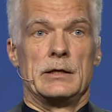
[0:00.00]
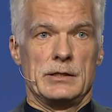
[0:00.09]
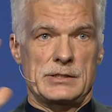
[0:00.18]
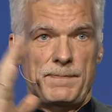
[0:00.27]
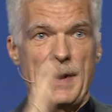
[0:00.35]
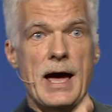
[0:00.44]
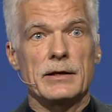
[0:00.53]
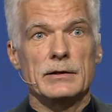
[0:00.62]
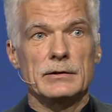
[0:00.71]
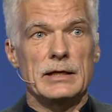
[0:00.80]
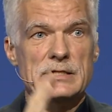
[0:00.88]
Japan
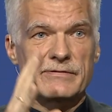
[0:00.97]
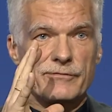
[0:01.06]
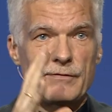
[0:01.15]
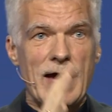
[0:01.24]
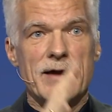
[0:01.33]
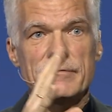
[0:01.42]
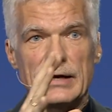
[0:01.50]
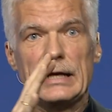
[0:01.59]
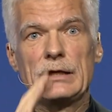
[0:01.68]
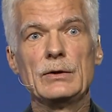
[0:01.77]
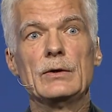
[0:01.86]
is very,
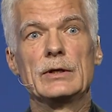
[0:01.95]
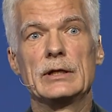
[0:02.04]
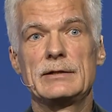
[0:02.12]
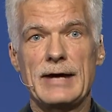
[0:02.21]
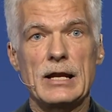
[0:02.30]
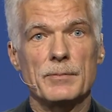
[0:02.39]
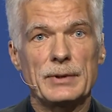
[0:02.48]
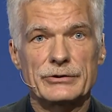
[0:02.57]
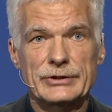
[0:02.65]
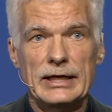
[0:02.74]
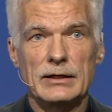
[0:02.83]
very good in developing
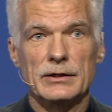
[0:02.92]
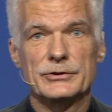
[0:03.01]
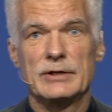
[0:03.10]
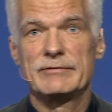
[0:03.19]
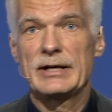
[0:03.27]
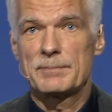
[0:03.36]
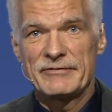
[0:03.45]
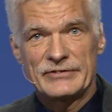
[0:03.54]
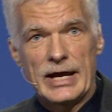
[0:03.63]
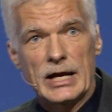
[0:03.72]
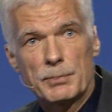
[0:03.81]
skills, but
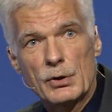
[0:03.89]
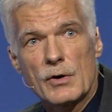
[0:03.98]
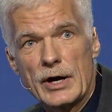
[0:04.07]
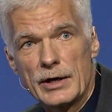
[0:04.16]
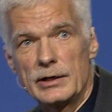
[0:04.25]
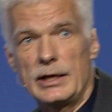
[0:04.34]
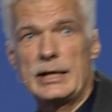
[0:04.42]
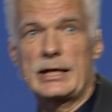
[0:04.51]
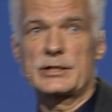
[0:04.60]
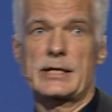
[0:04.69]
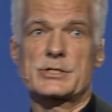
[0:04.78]
very poor in
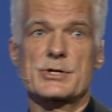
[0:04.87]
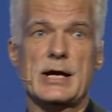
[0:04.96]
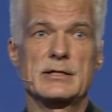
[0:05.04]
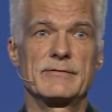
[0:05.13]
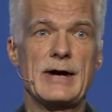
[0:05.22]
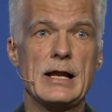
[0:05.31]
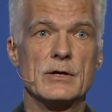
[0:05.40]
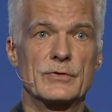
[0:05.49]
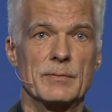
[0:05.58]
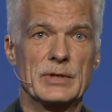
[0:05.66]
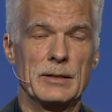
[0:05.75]
extracting value
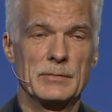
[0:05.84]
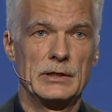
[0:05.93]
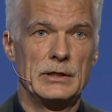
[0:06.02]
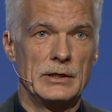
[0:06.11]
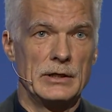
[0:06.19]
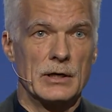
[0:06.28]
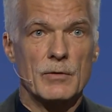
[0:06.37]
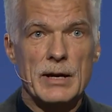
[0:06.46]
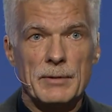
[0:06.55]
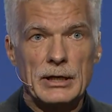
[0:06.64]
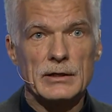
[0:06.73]
from them.
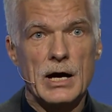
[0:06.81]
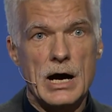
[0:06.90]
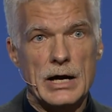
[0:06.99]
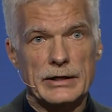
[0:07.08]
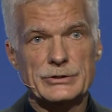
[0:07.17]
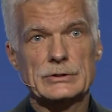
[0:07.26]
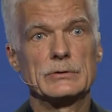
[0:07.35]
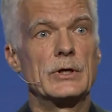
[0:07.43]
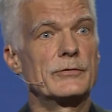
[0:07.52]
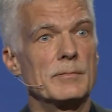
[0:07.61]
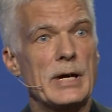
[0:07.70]
Women are
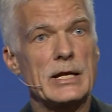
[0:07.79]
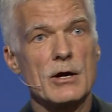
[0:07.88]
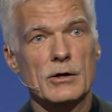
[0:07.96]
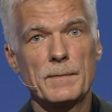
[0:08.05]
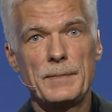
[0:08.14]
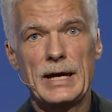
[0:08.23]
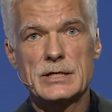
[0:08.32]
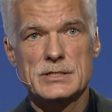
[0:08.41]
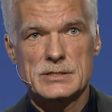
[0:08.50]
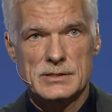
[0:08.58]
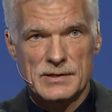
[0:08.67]
excluded from many
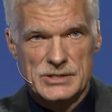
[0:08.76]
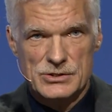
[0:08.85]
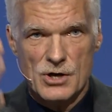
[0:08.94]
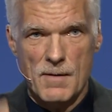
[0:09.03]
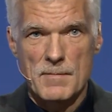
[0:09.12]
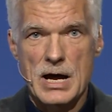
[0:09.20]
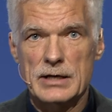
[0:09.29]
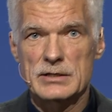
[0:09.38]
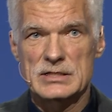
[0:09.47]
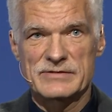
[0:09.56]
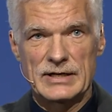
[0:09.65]
occupations. The job
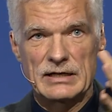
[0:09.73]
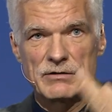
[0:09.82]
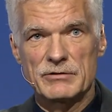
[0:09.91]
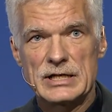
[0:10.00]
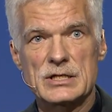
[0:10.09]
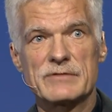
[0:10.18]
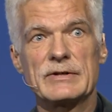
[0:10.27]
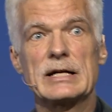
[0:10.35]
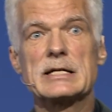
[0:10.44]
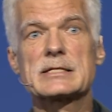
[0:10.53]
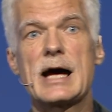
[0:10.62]
market is very rigid,
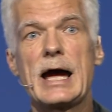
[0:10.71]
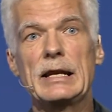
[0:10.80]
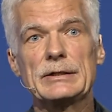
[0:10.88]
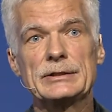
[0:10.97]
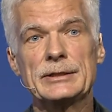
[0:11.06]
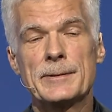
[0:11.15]
very siloed.